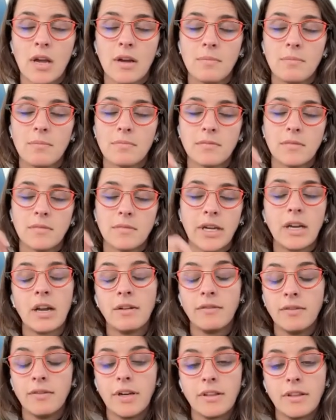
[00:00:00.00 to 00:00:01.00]
um, like
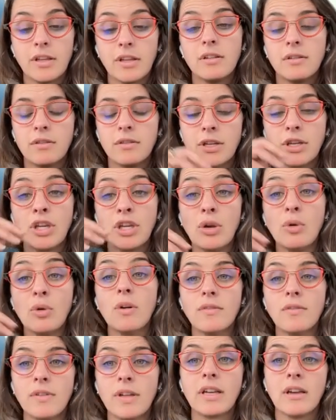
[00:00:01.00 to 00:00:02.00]
kind of like the the
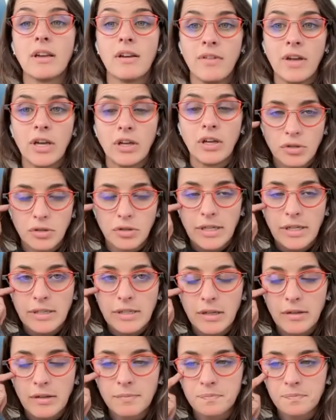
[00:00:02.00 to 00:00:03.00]
cue of like
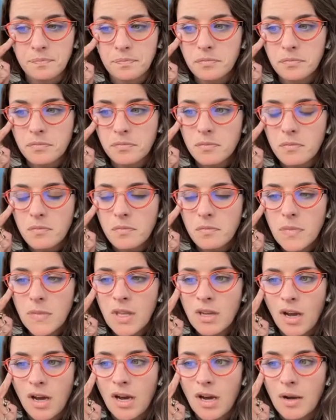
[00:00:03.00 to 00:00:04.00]
evangelizing.
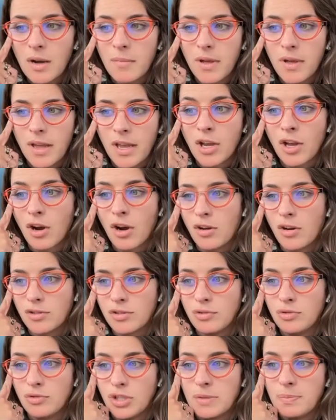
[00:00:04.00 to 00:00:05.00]
Um, it could
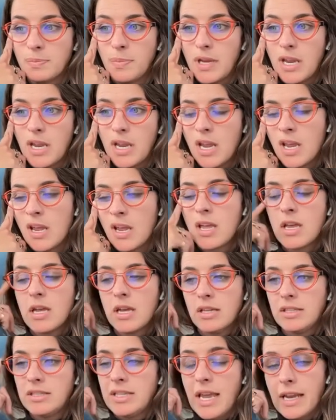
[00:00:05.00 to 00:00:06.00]
also just be
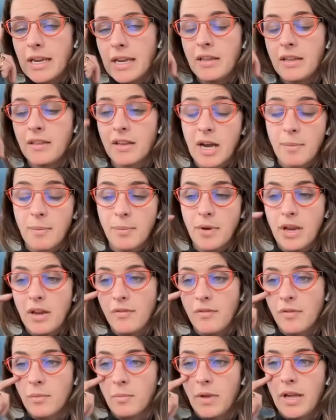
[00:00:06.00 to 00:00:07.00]
taking the
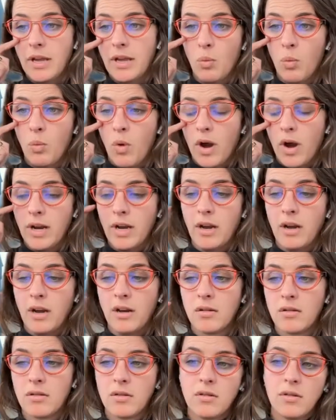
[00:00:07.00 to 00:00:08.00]
company from like
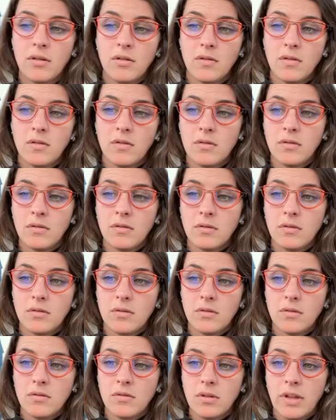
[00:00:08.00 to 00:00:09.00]
one
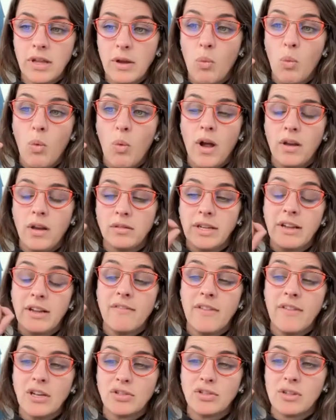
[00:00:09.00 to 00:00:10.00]
like want like
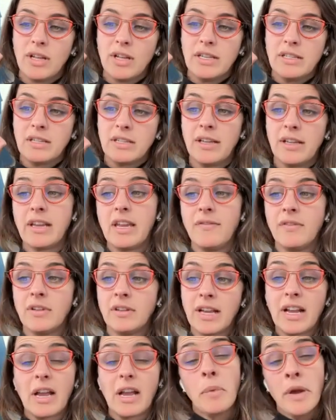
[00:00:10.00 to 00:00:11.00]
evangelizing like
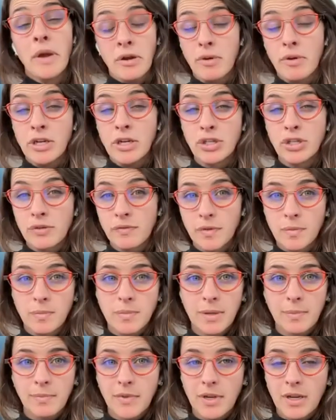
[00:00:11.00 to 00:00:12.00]
even like a migration
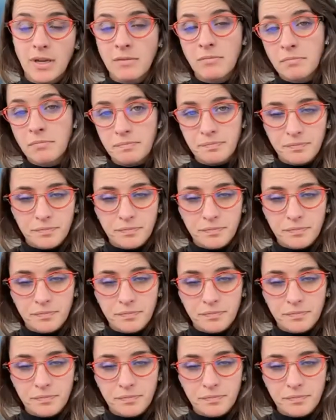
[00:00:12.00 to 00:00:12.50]
from something